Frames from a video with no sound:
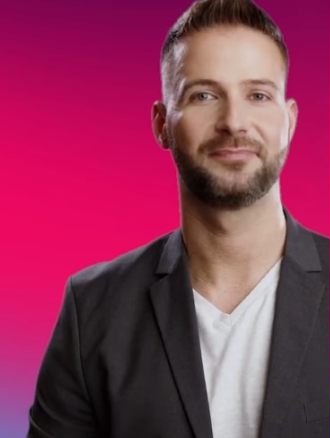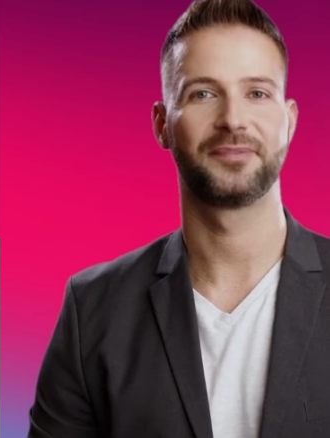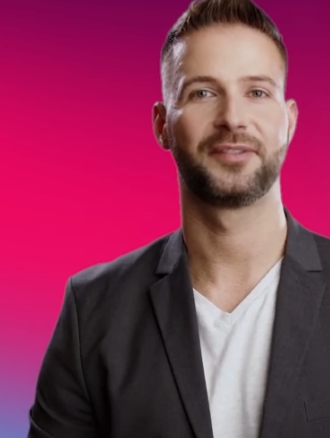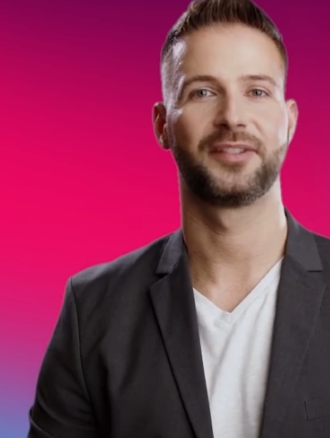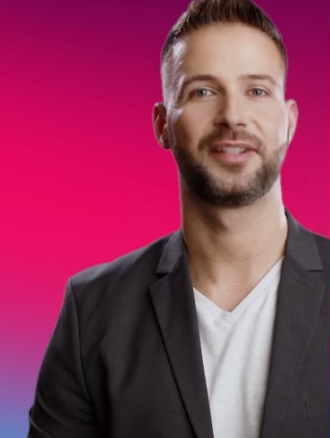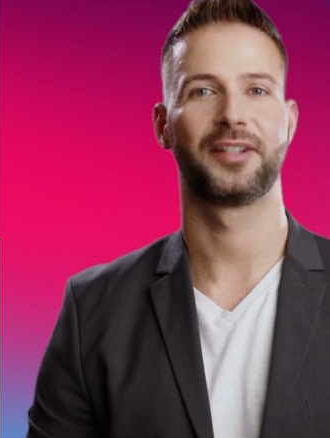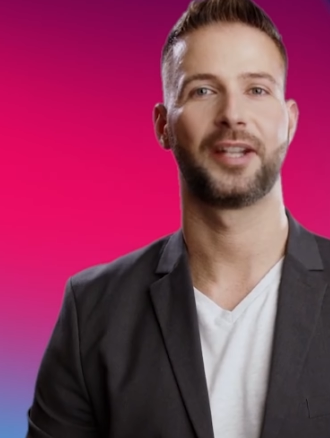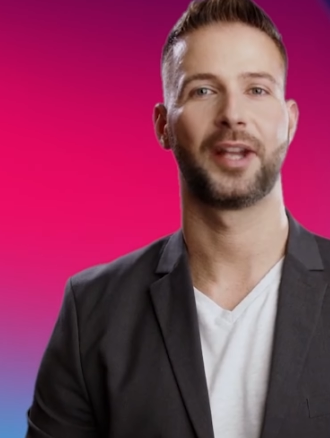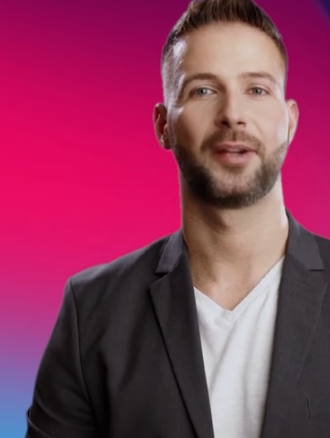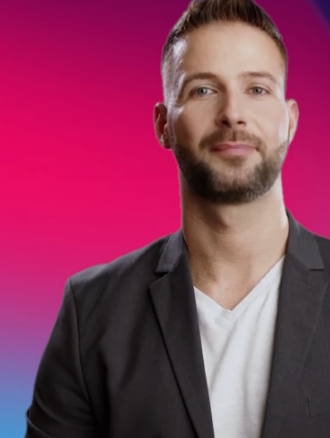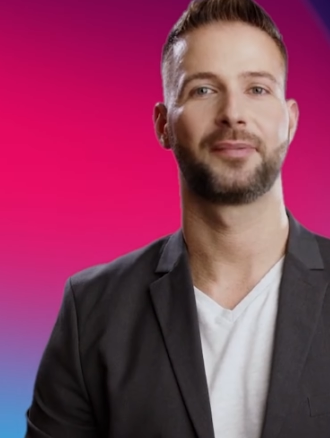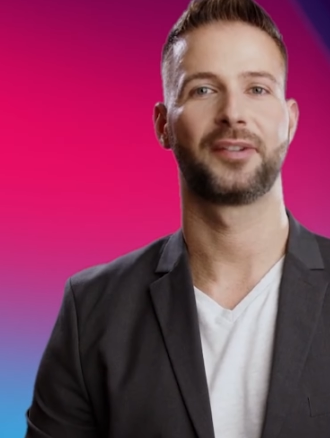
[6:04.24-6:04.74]
an
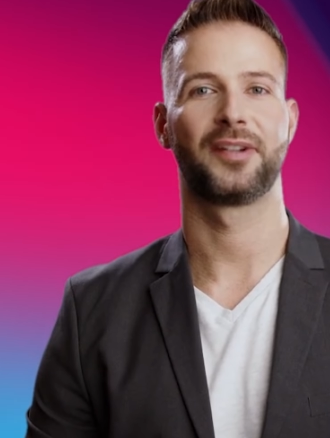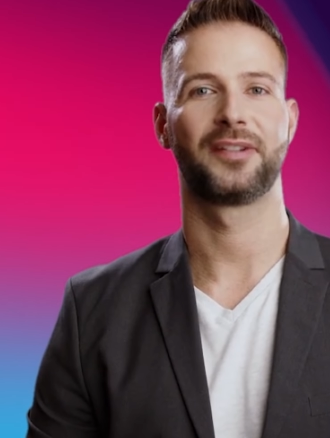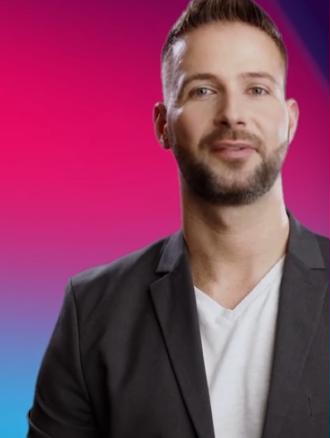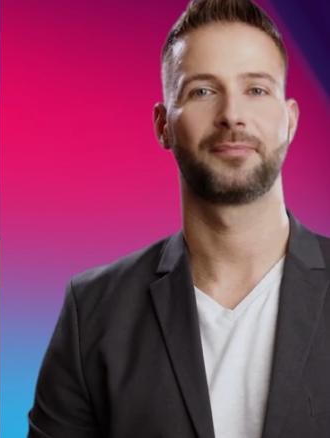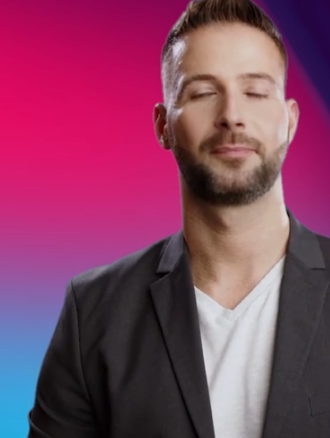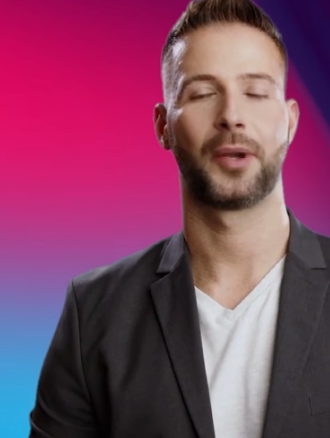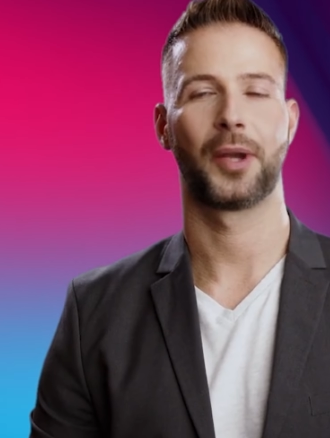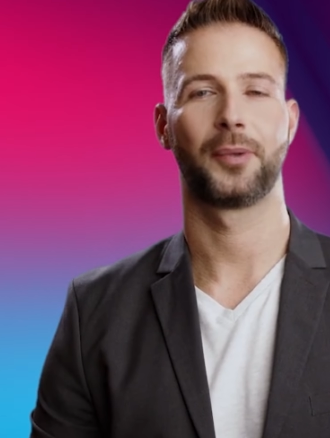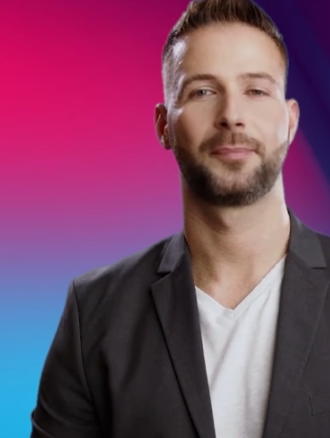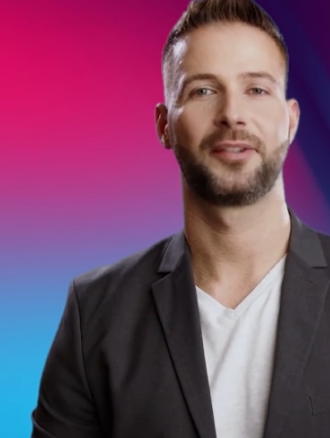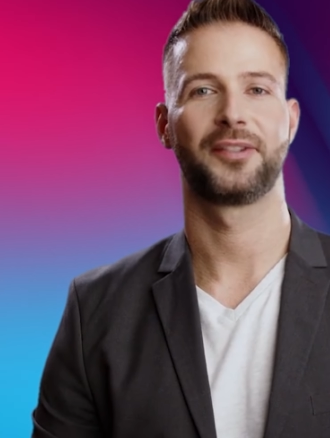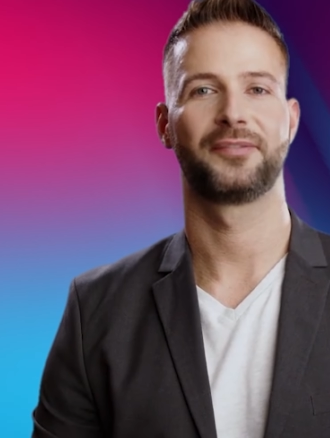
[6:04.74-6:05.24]
ominous
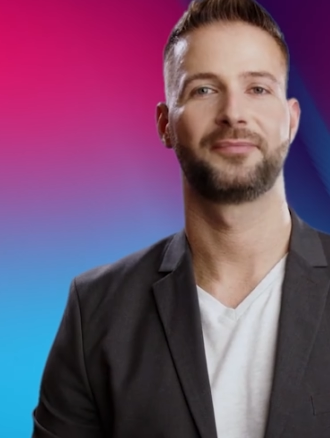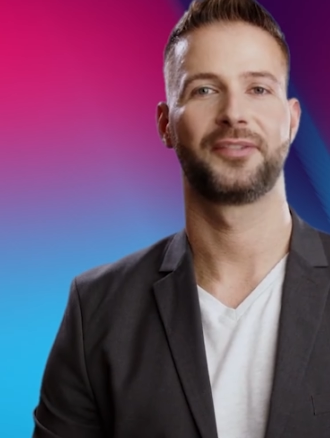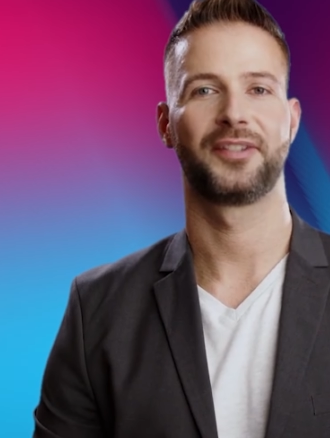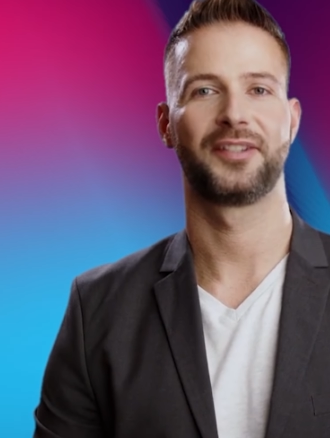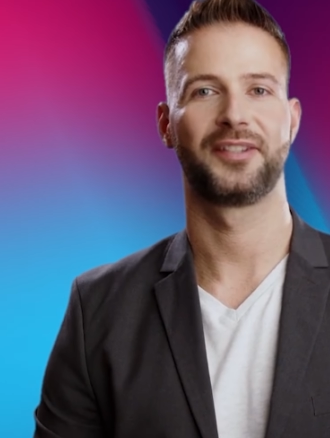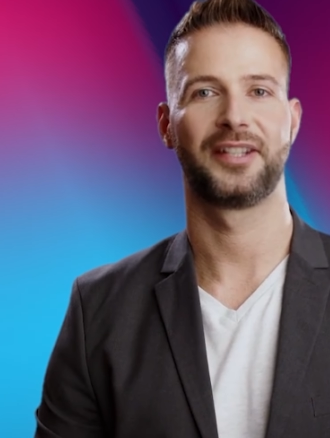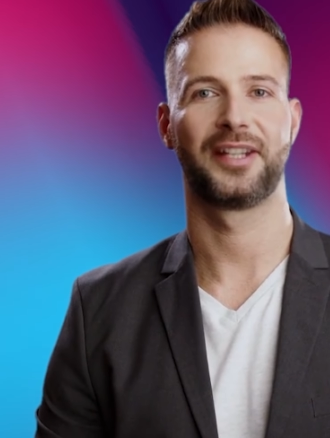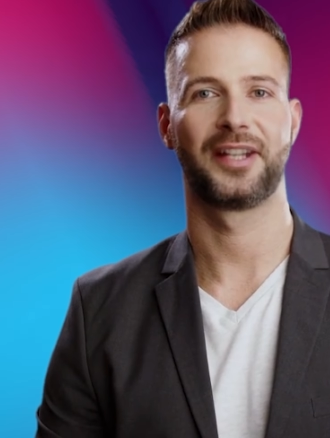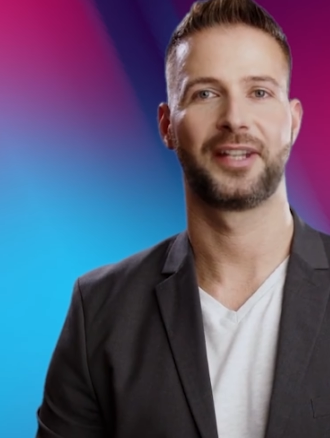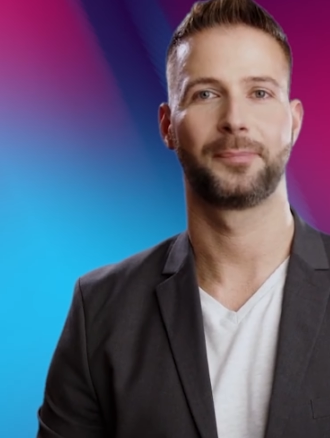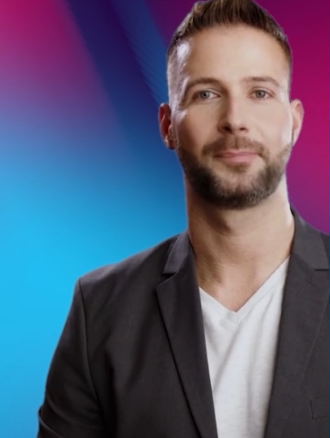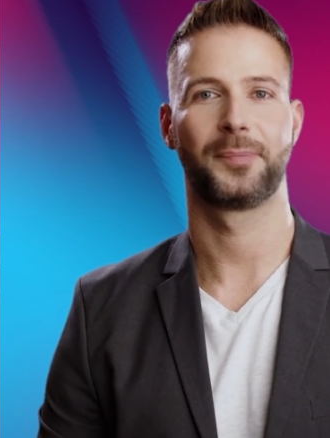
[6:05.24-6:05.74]
moment
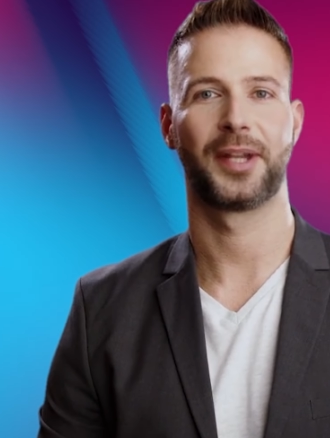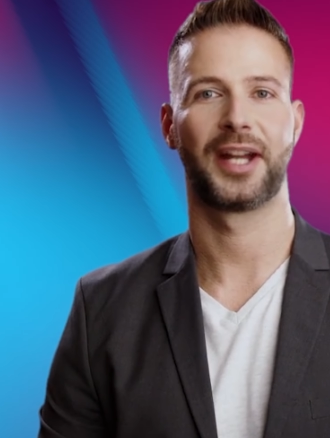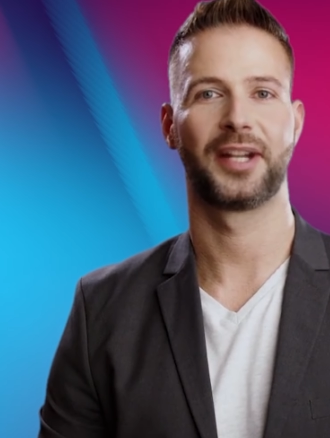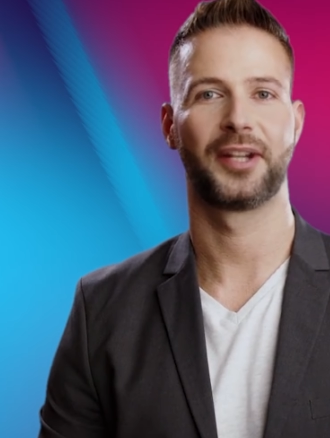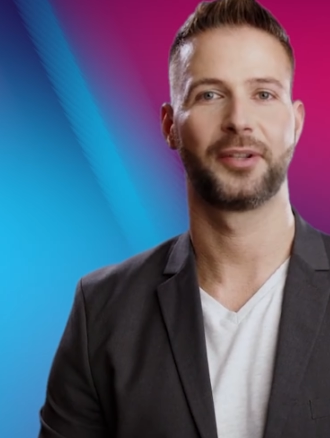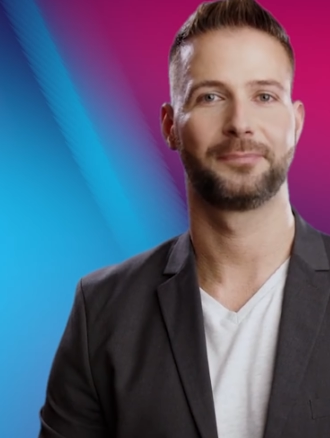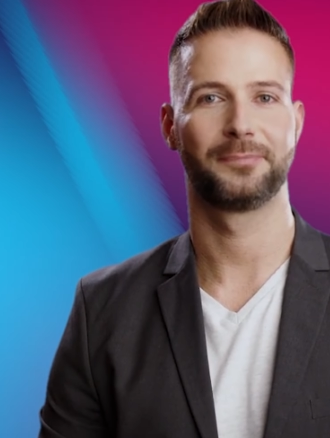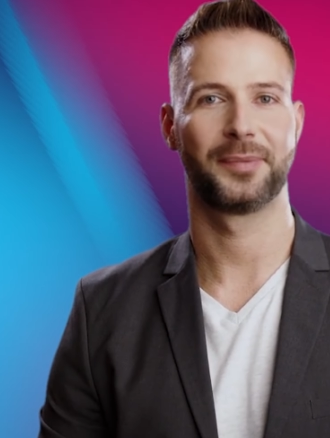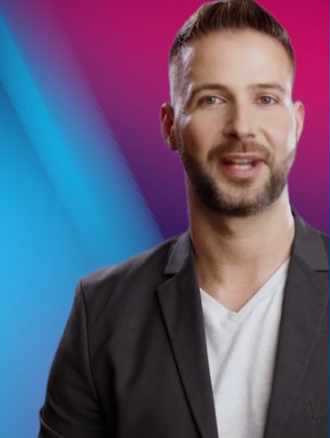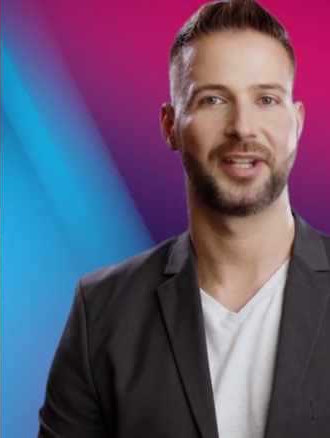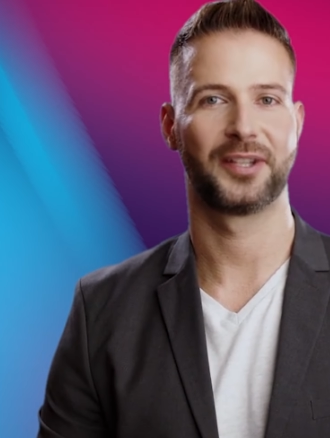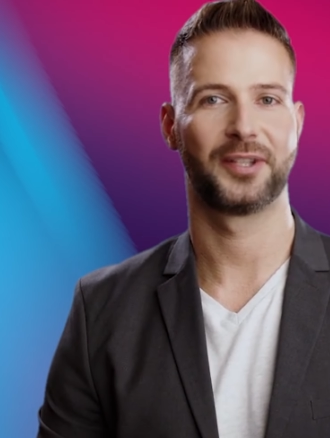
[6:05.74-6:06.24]
visually
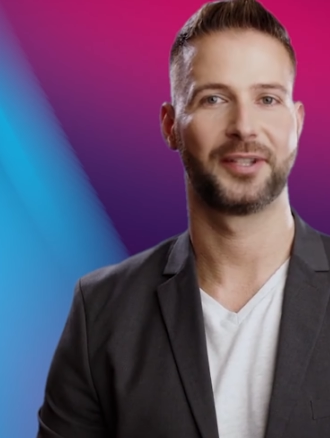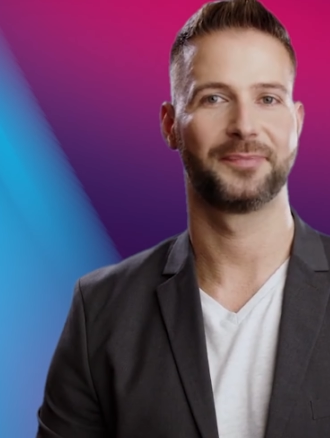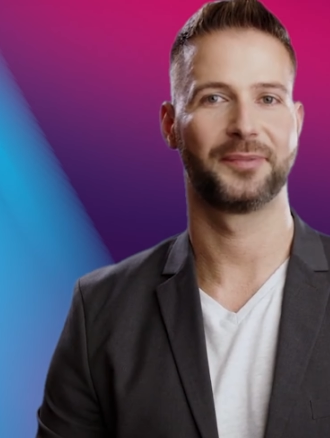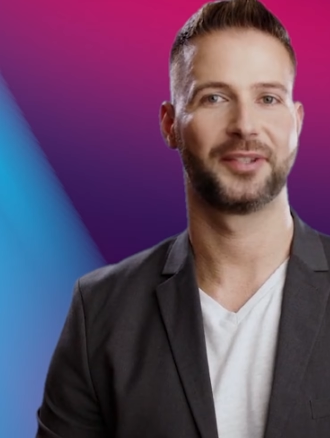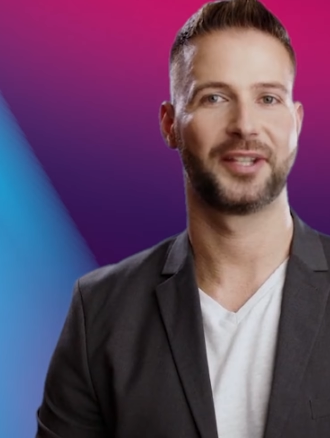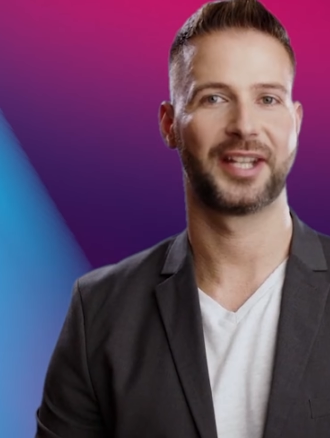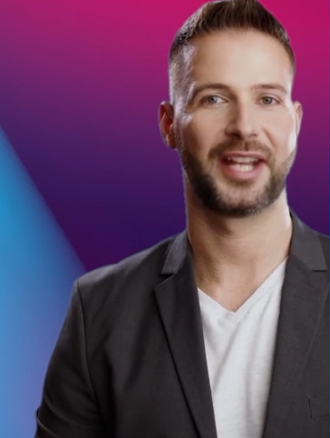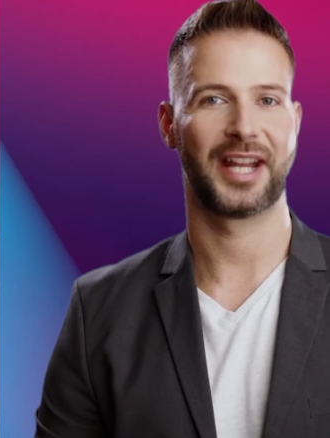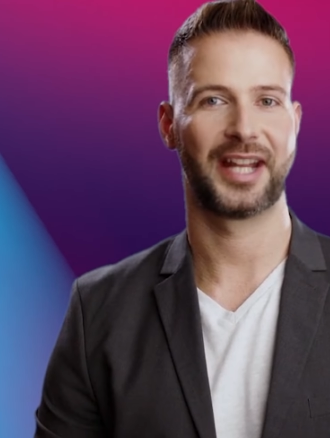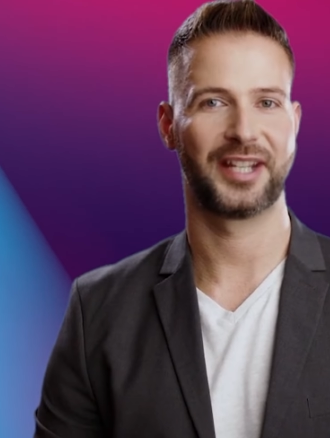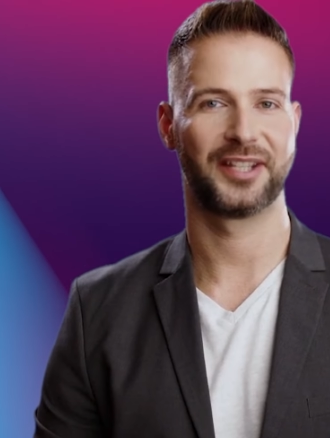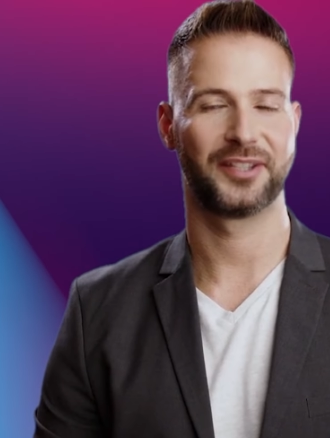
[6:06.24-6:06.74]
marked by dimming
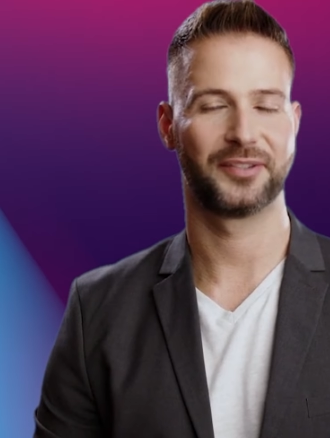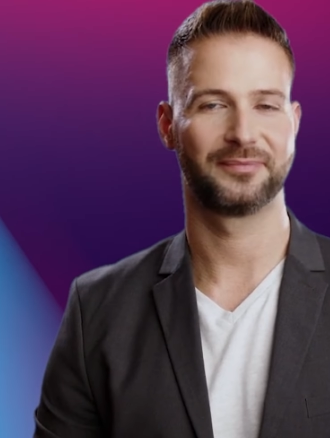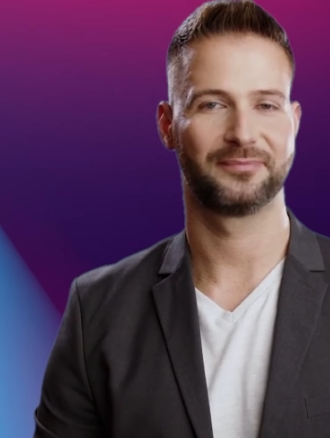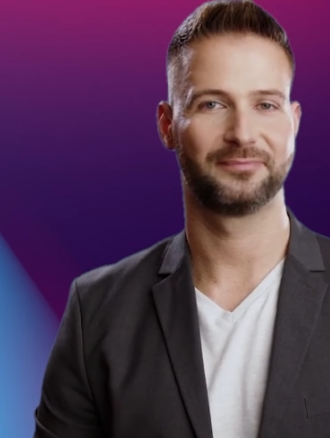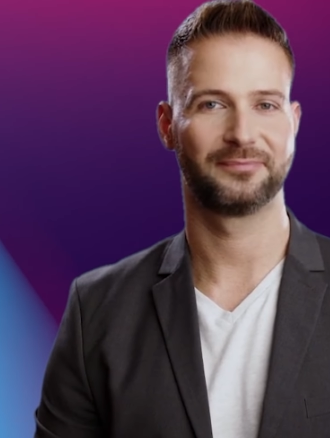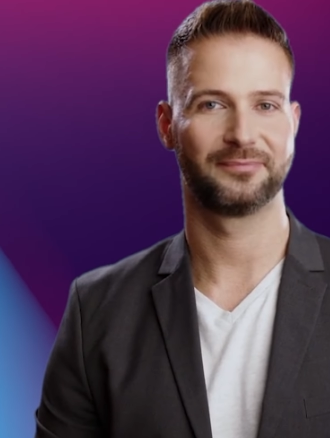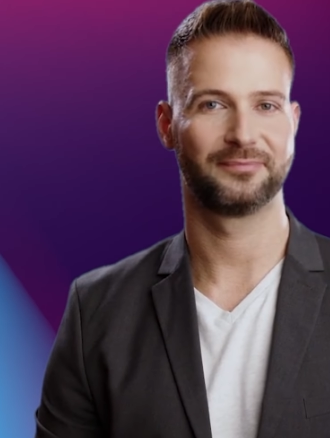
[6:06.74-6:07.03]
light.